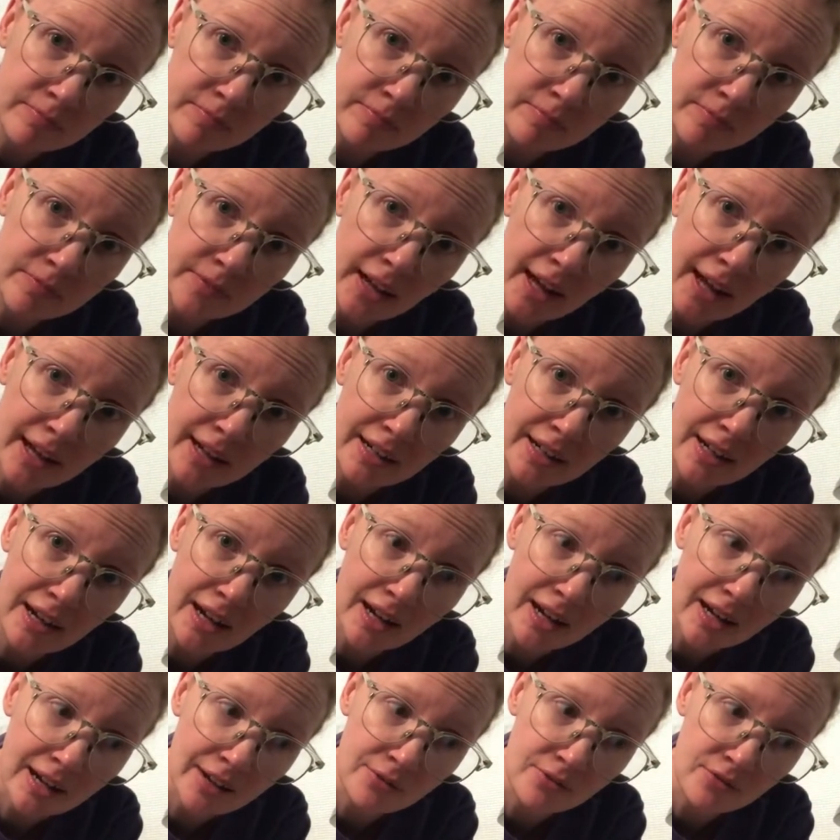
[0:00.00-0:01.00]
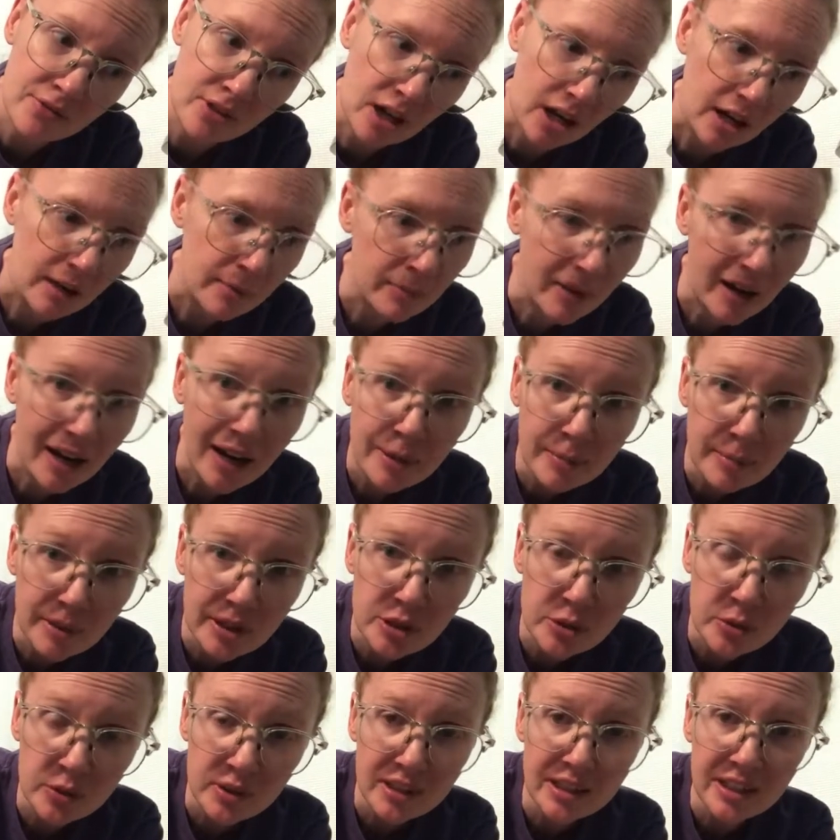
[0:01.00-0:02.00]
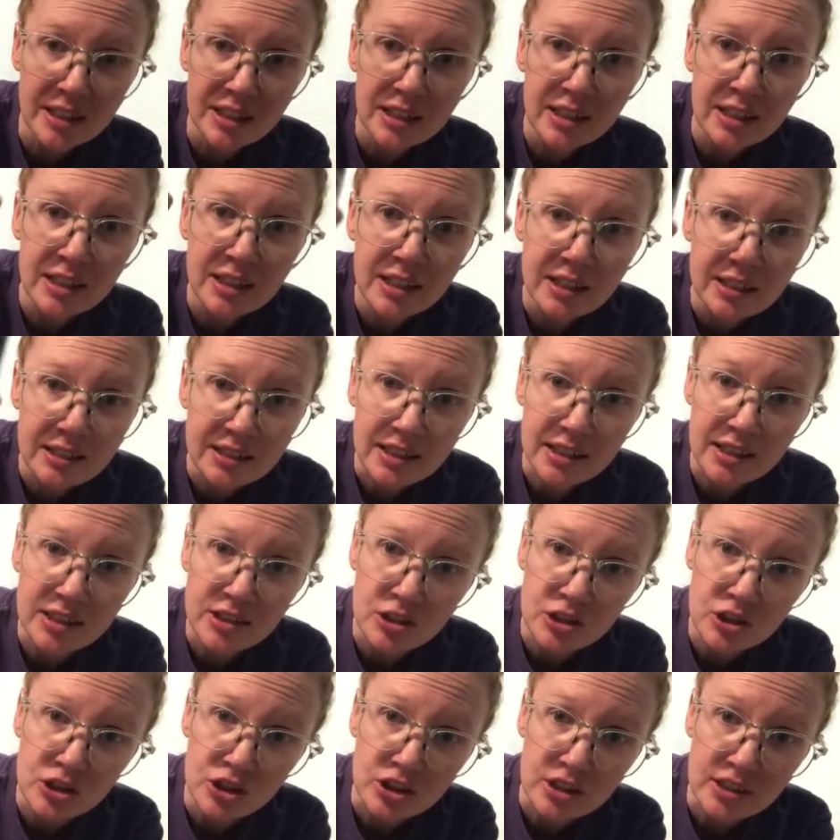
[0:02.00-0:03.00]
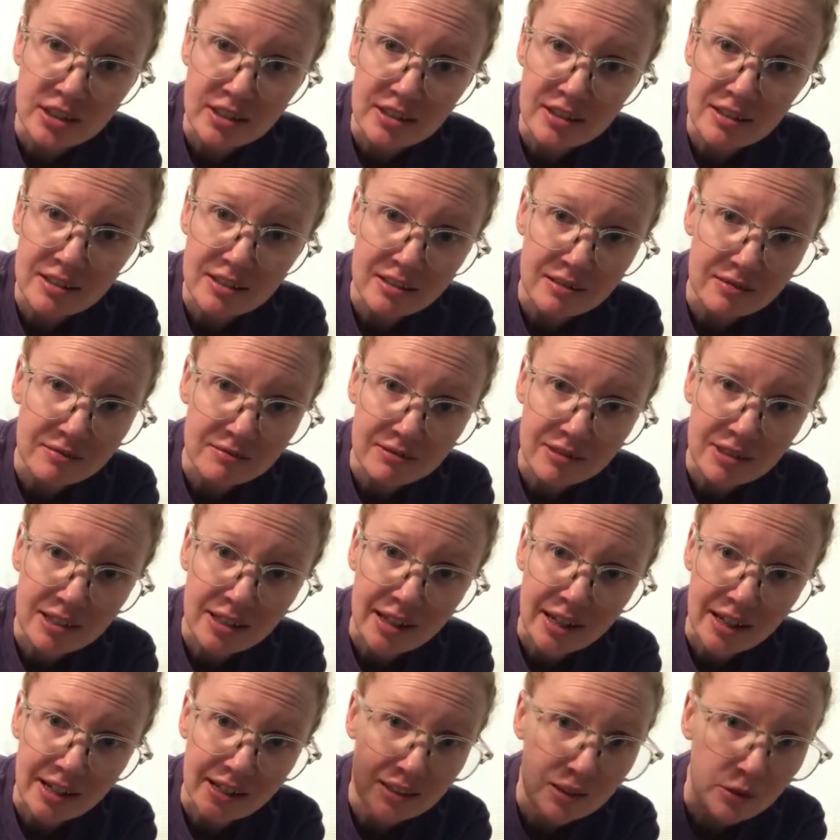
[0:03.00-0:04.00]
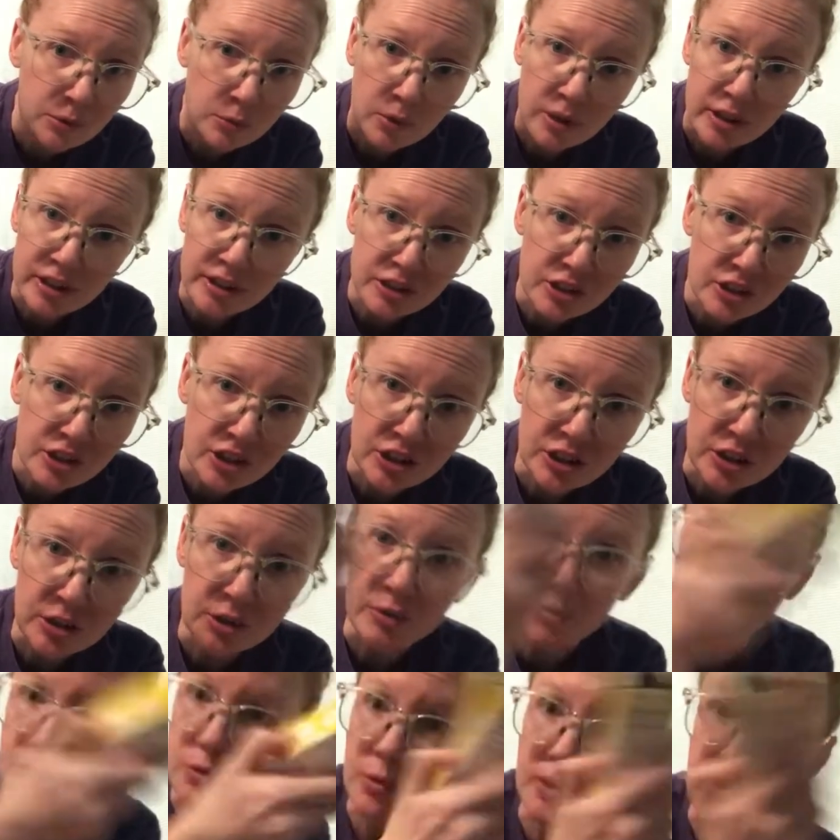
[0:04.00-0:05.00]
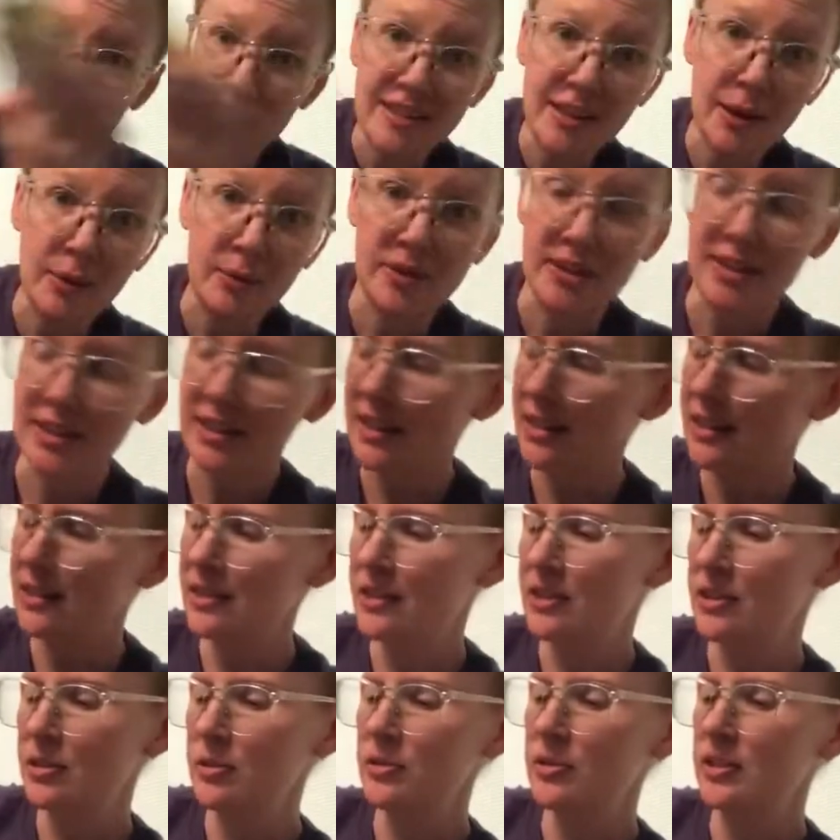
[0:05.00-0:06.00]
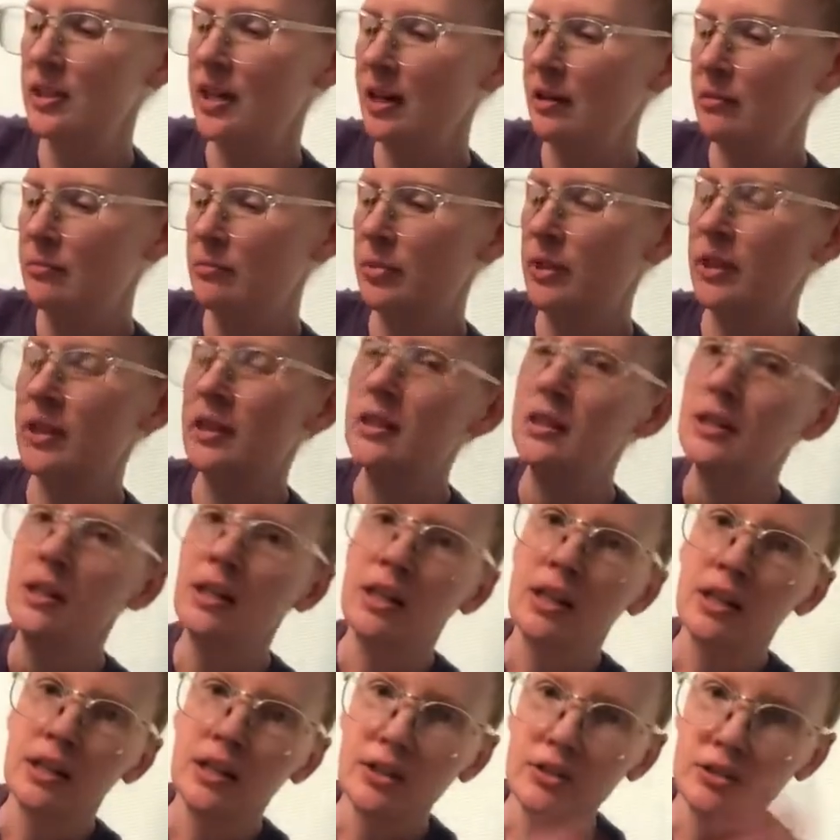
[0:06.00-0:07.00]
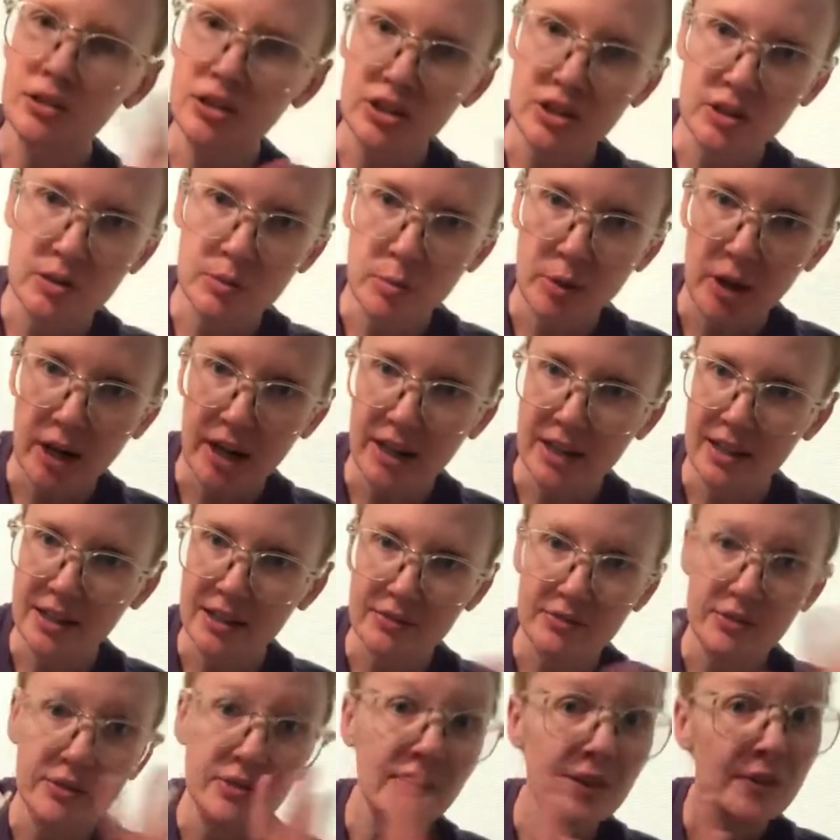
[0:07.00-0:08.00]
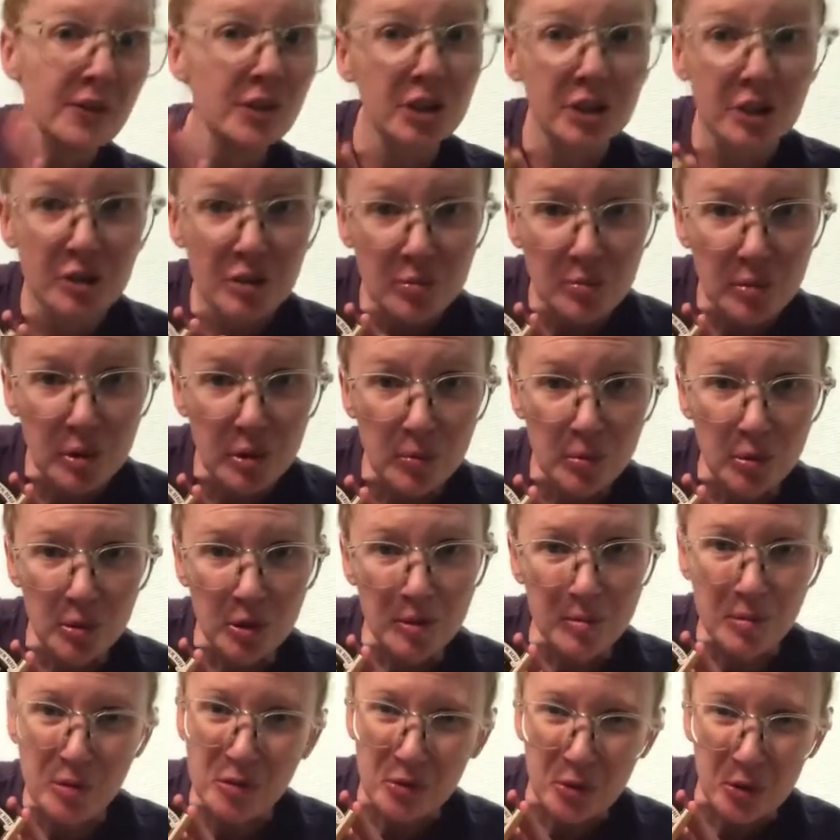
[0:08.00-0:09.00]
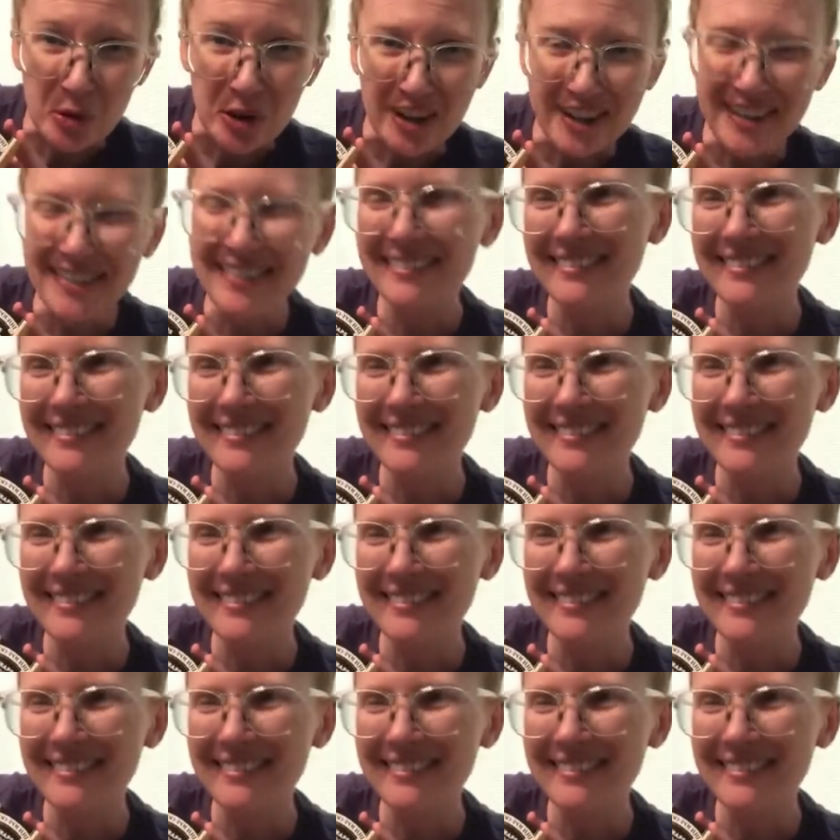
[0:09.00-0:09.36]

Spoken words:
that I've got behind my toilet. This is just the next one to use once that one gets used up, but you just spray it. If you've never used Poo-Pourri before,